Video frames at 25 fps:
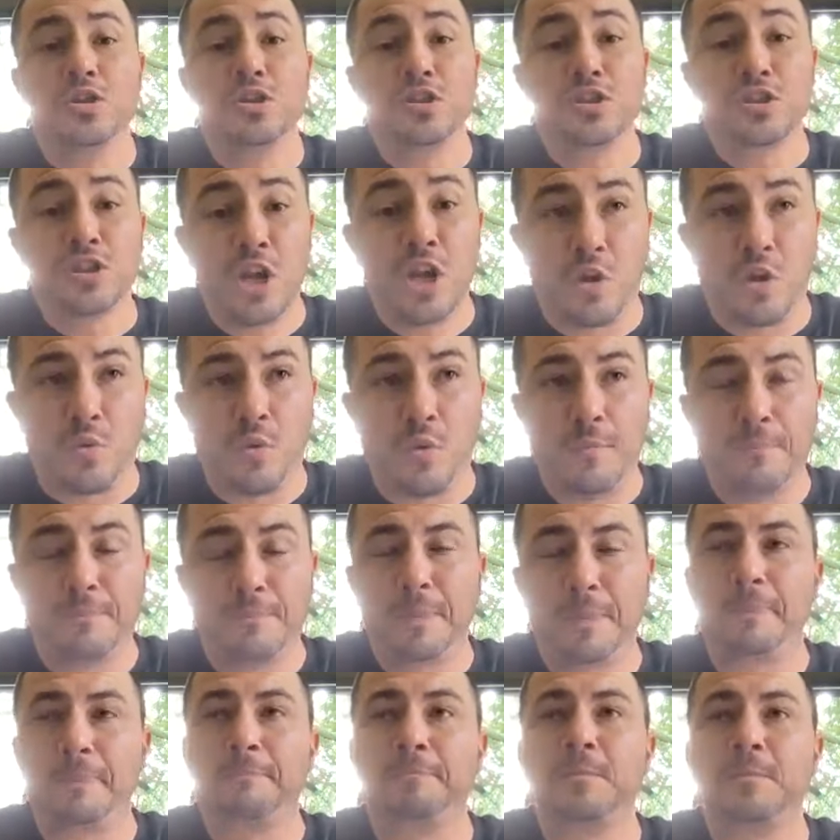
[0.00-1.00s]

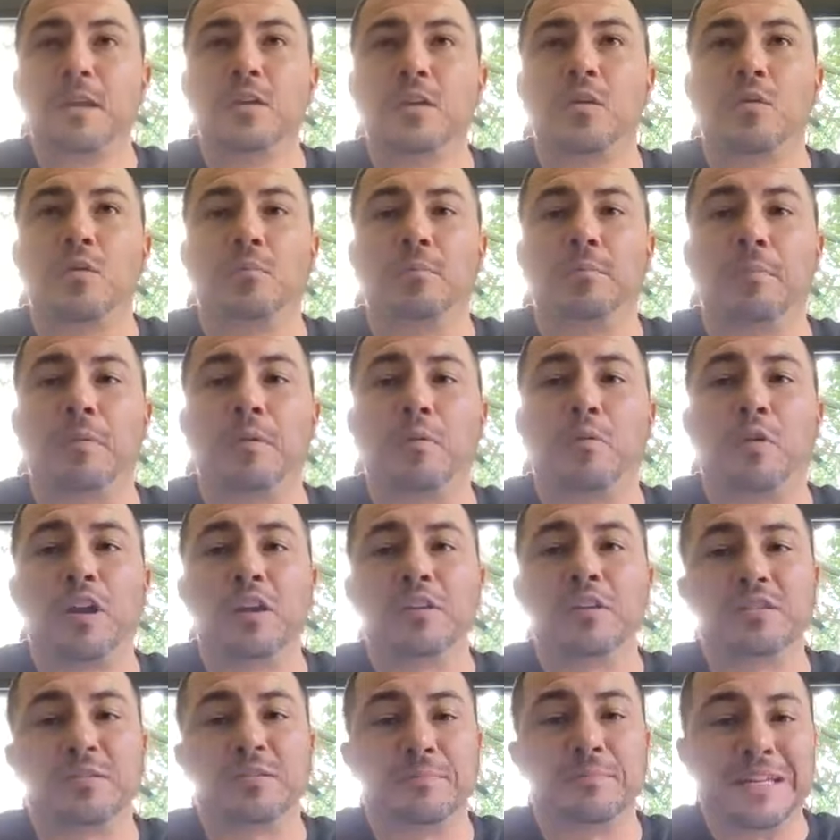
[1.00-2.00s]
So, but what
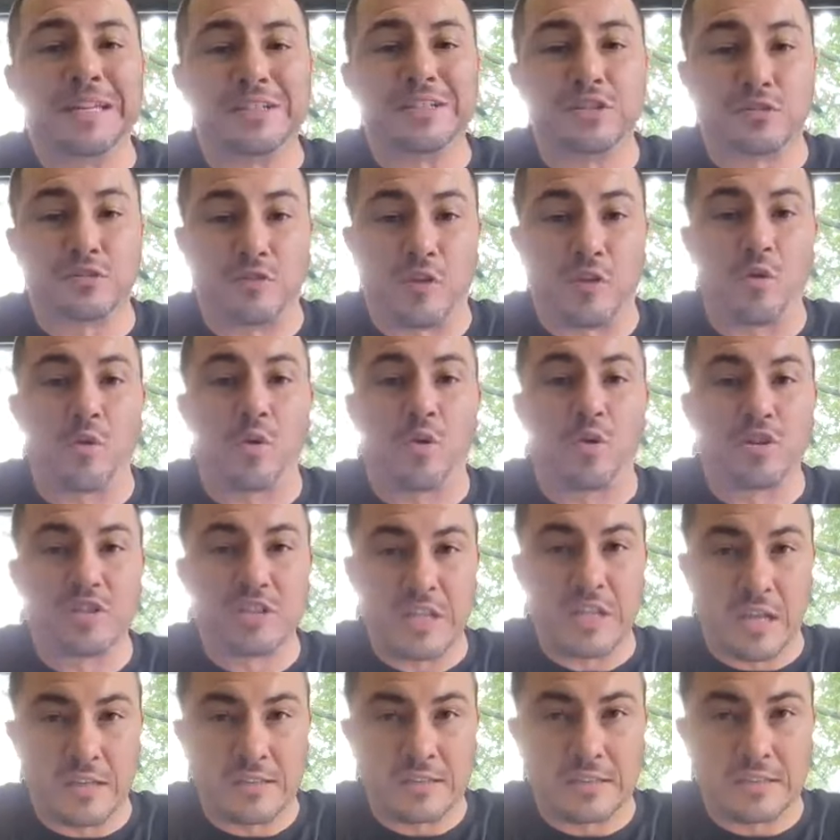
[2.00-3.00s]
does it mean to grow
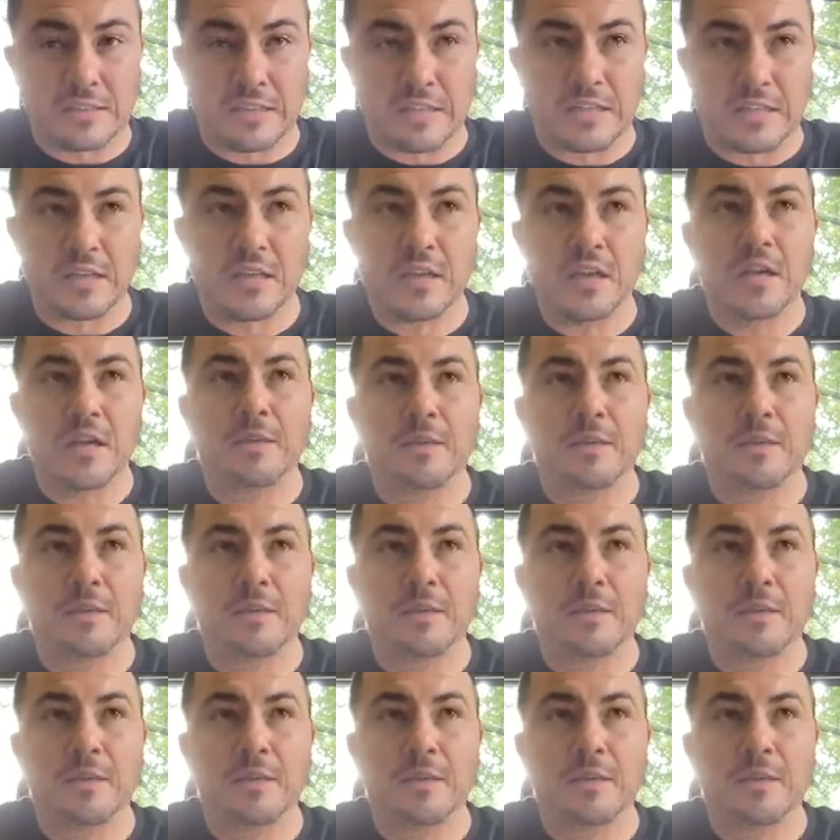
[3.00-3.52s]
horizontally?